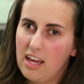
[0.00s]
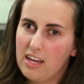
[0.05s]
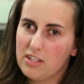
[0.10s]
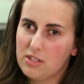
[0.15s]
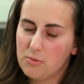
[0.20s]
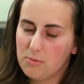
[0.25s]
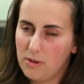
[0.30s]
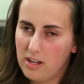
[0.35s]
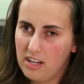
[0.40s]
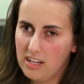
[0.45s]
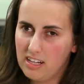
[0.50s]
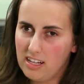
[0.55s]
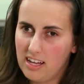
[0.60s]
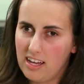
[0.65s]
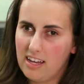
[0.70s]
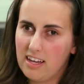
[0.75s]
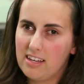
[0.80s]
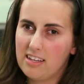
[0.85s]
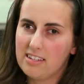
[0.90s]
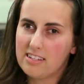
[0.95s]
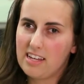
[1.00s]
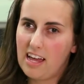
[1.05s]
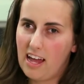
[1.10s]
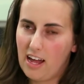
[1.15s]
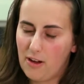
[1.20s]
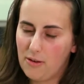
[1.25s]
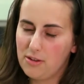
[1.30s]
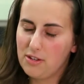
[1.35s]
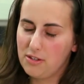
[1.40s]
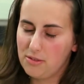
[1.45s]
as well as
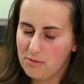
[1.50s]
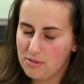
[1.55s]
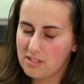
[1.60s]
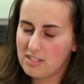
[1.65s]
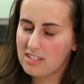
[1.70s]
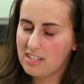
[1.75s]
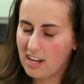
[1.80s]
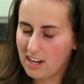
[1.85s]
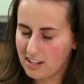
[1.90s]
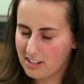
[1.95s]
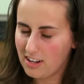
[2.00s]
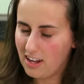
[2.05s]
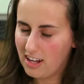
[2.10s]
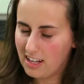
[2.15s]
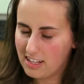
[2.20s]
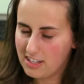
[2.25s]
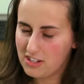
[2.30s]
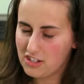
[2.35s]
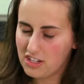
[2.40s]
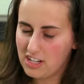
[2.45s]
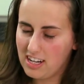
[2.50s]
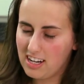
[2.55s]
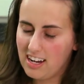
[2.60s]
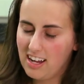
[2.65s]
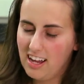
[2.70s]
how to use the technology.